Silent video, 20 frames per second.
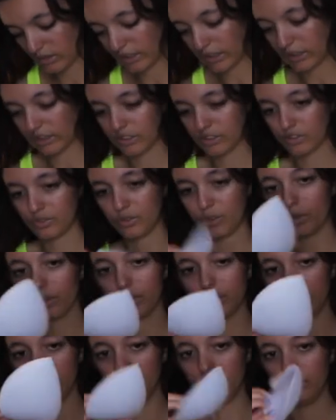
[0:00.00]
Like, it's
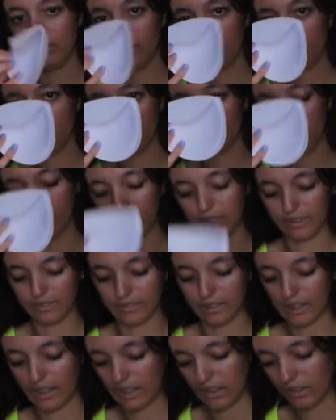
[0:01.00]
folded, like
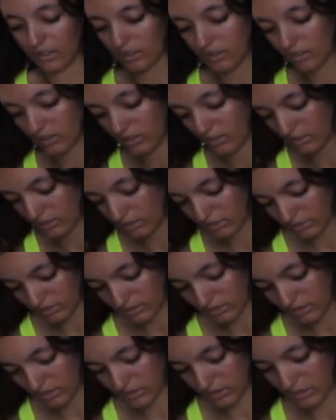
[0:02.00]
that.
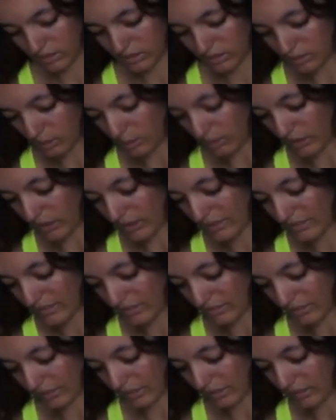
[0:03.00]
Why is
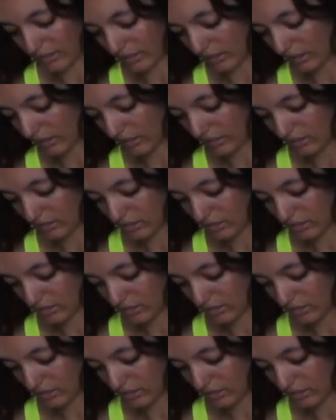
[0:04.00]
it like that?